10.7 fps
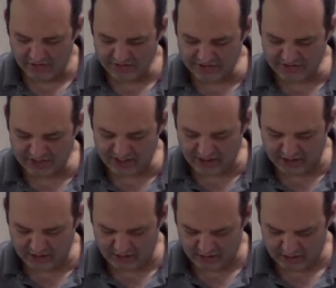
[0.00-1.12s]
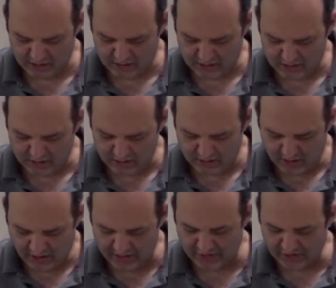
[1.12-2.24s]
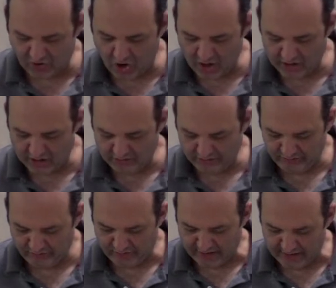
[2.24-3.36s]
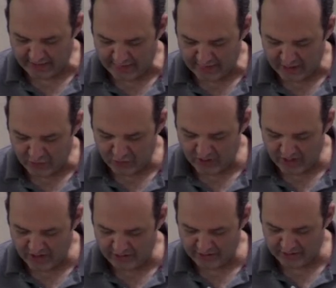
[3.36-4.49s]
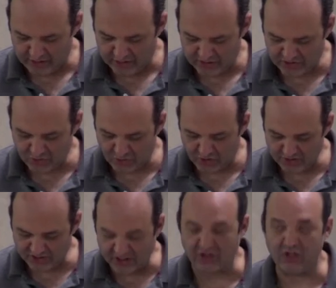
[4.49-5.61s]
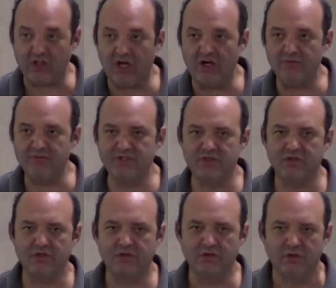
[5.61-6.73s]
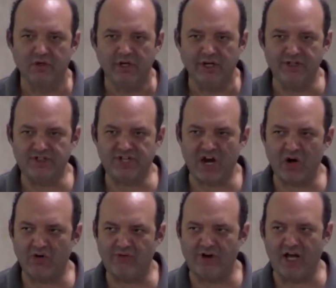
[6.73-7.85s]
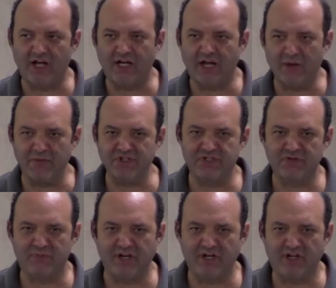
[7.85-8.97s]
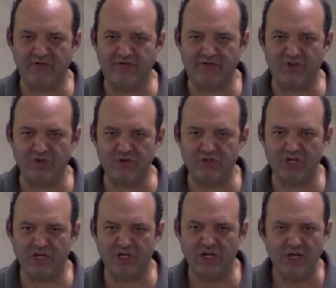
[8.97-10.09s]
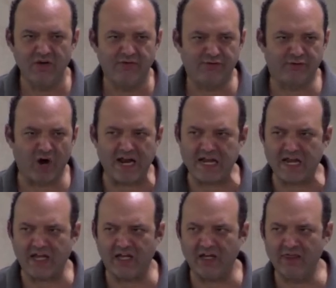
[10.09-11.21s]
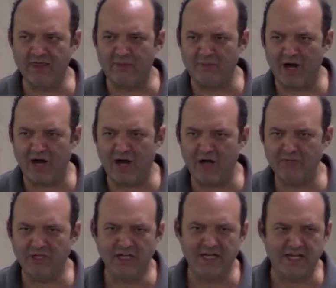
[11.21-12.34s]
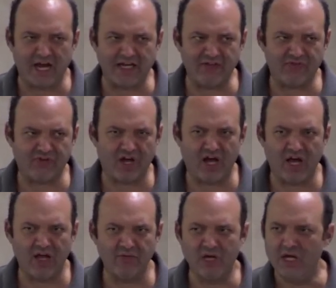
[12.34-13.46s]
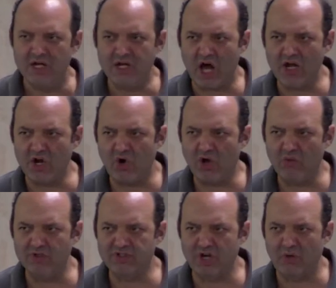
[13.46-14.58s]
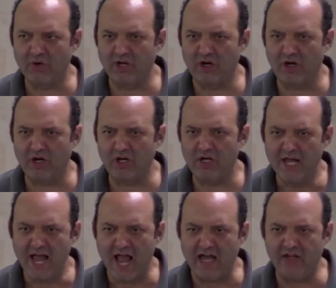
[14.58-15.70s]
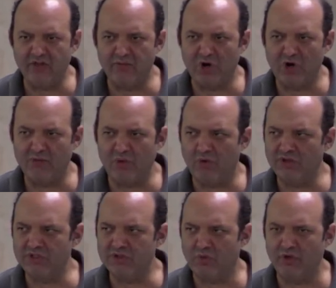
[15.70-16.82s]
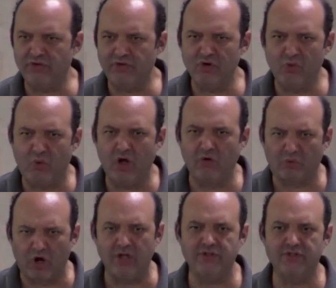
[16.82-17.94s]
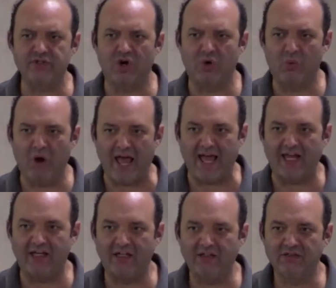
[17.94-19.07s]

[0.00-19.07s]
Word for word: The scene in the garden with swords and clubs is terrifying. It must have been confusing, frightening, the mob, nighttime, not knowing what's going on. And in the moment, what does one do? One runs away.